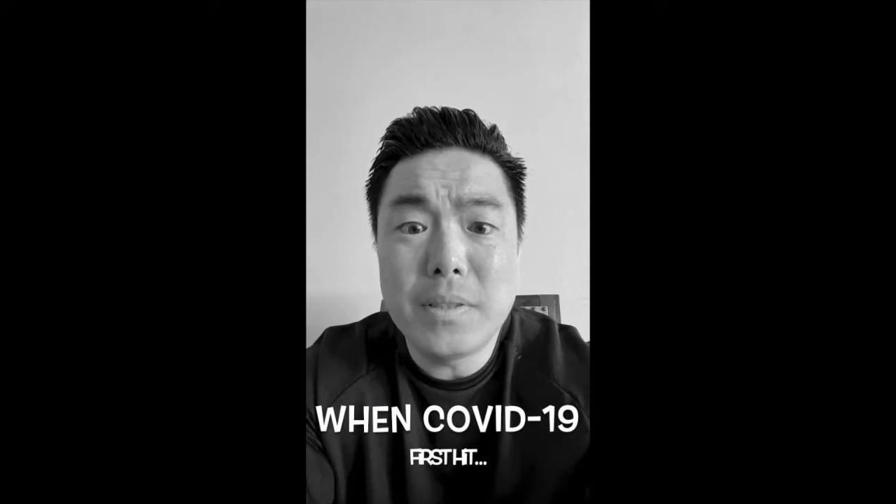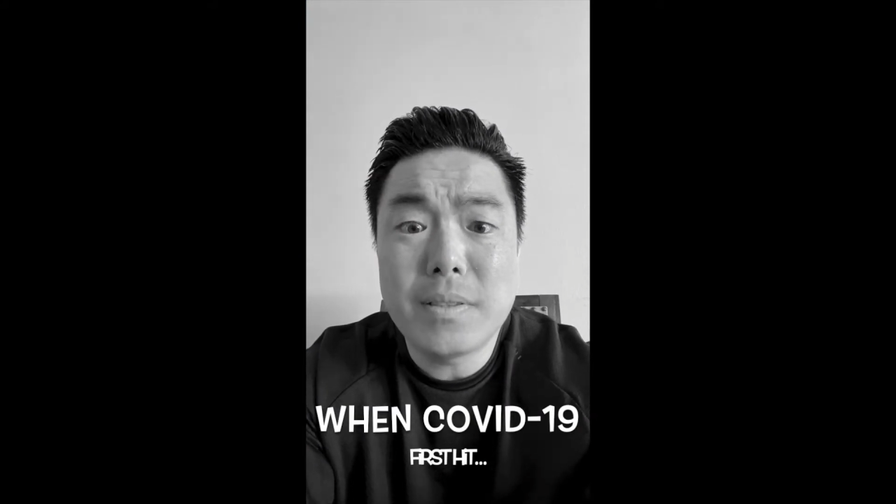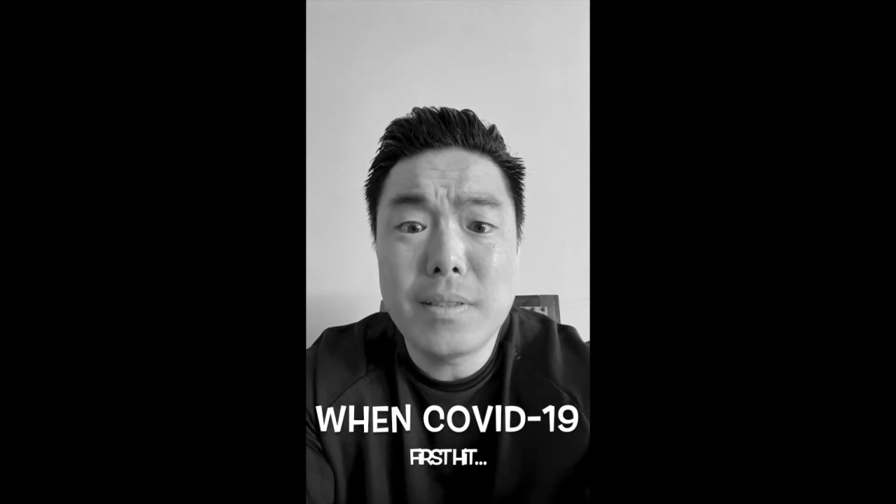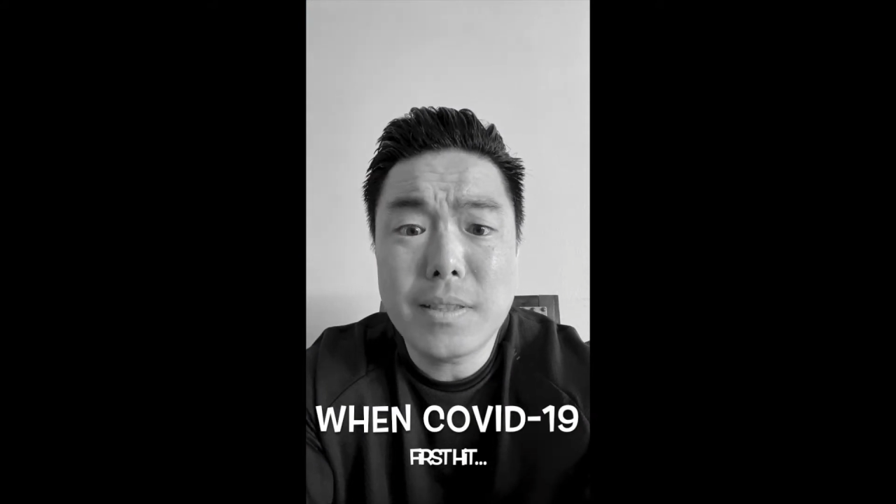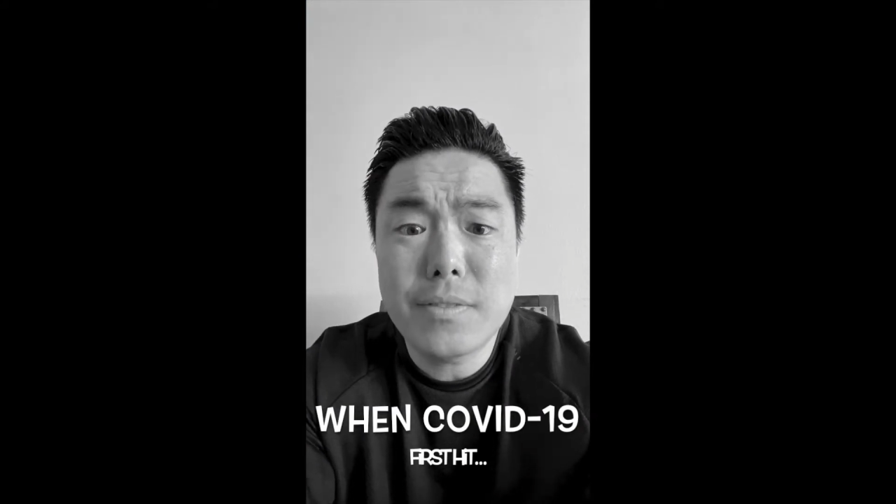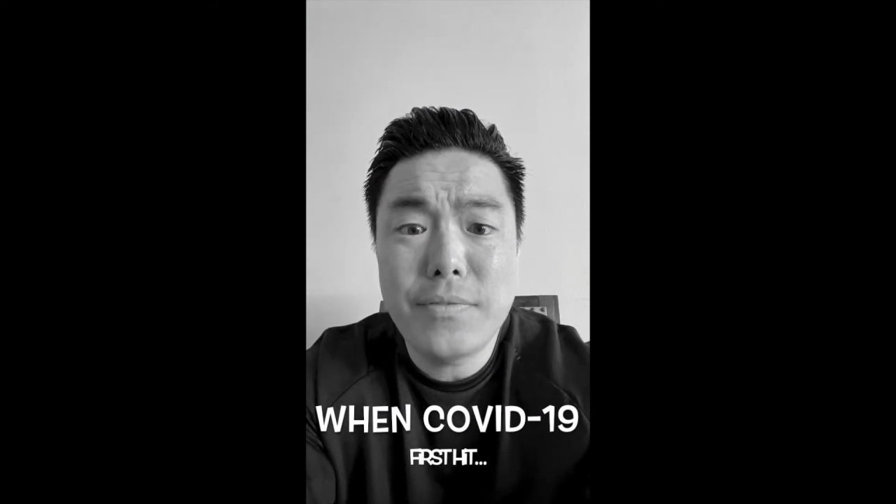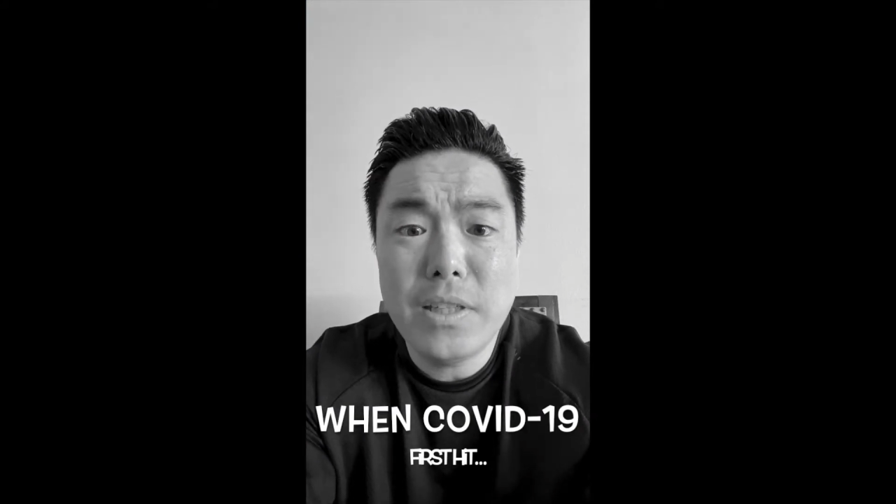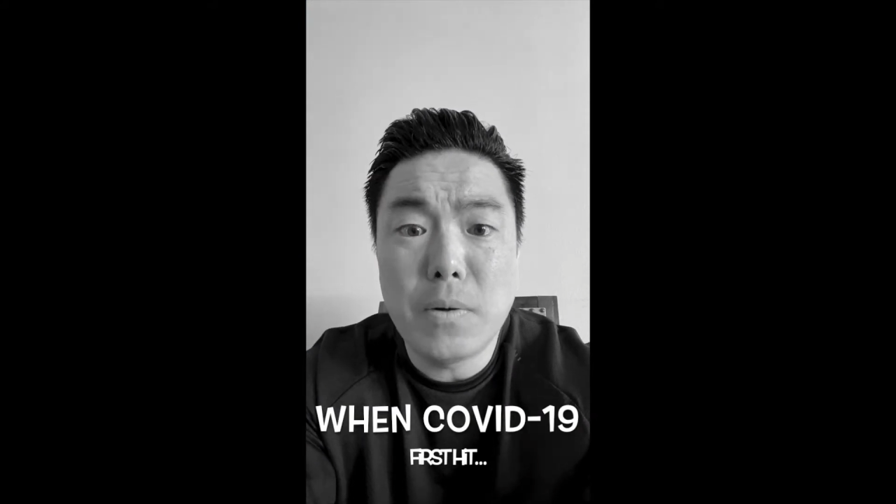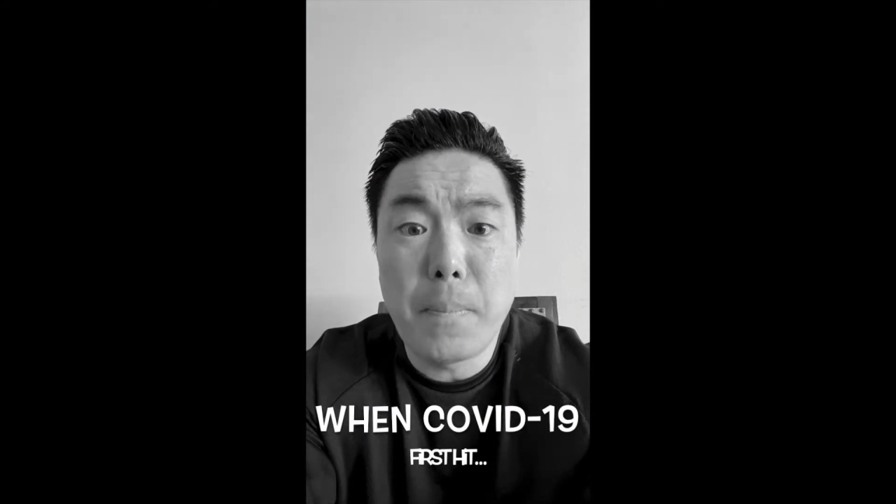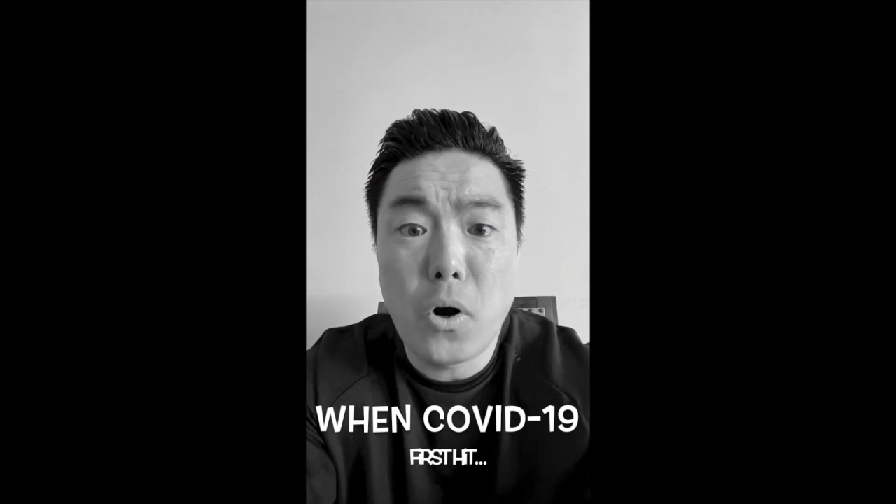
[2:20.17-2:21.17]
6
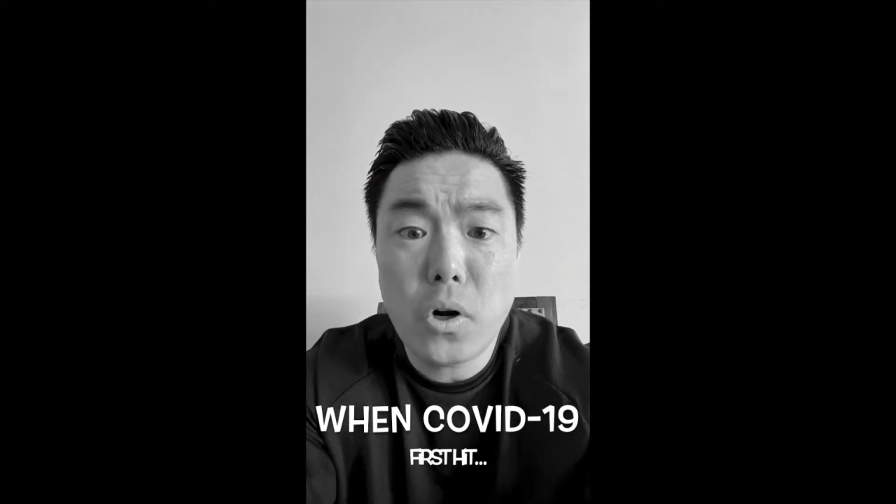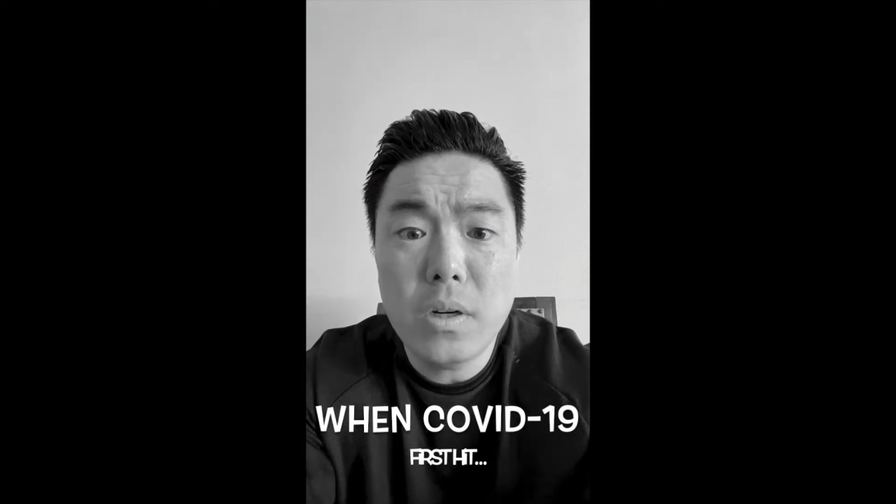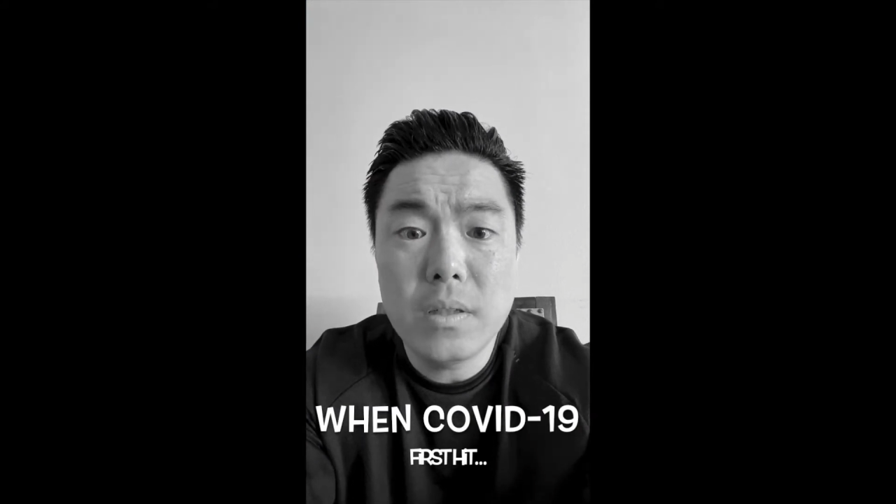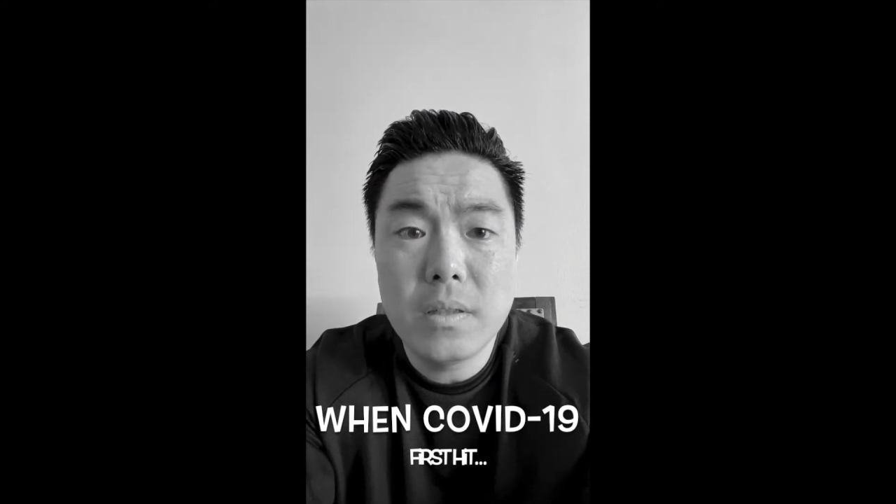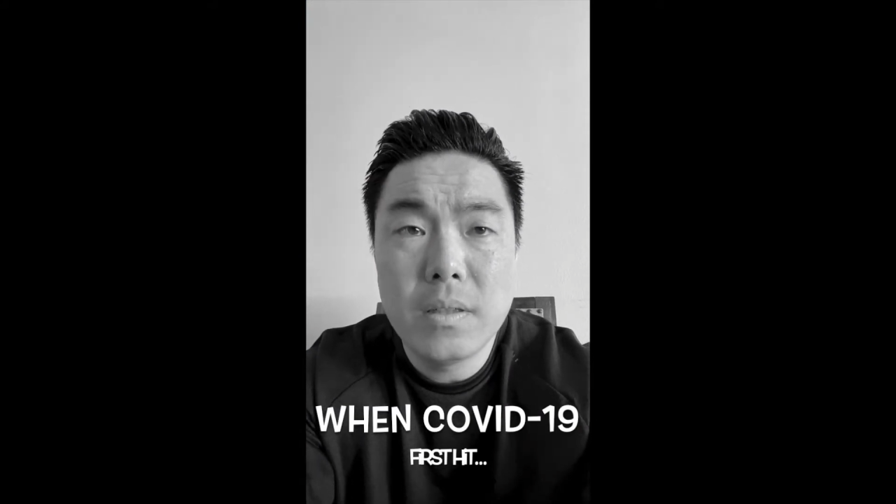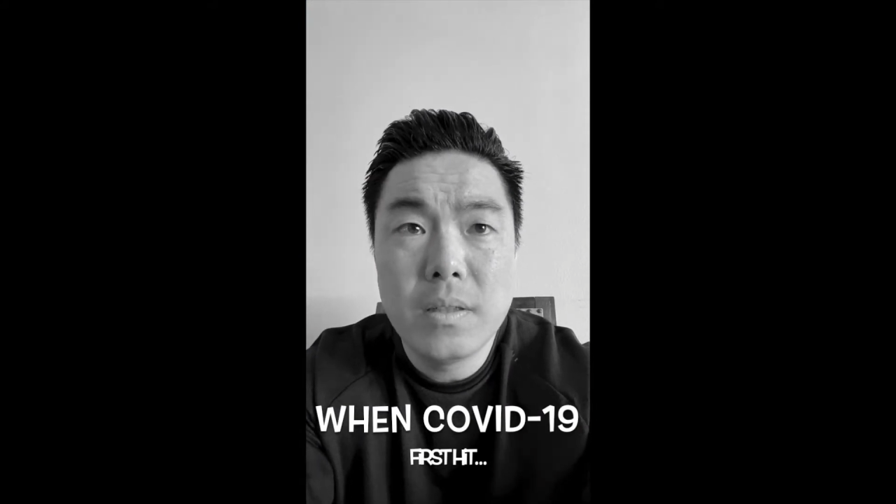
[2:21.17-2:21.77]
feet apart?